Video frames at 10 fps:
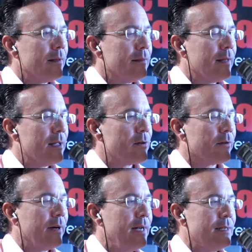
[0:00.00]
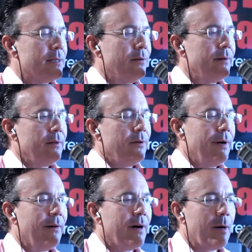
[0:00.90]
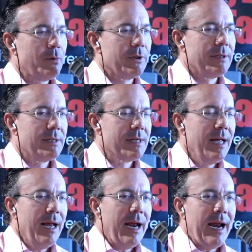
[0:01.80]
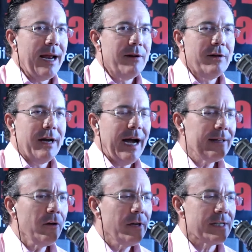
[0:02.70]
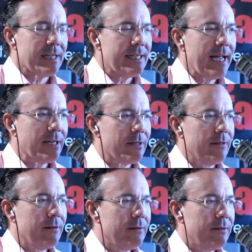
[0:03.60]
That's great. So you have options. And how long does it take to